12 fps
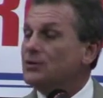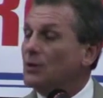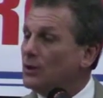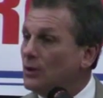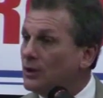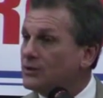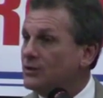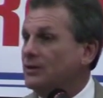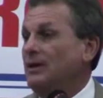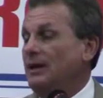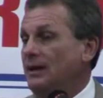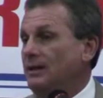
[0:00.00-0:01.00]
So it
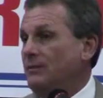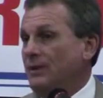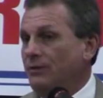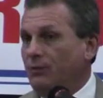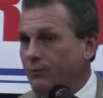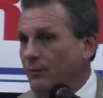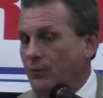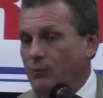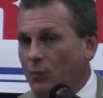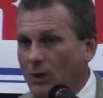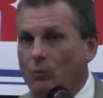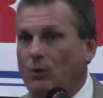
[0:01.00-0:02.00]
looks as if, if
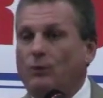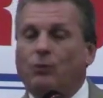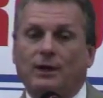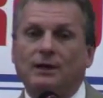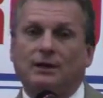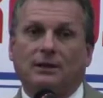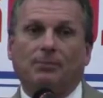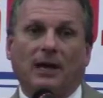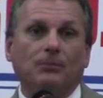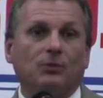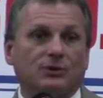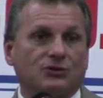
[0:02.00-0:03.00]
what we read in the
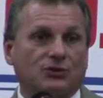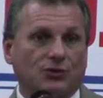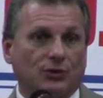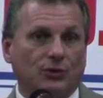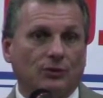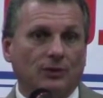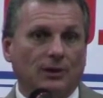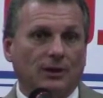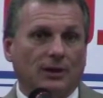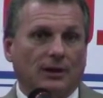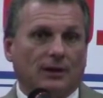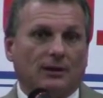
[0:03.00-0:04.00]
paper is true,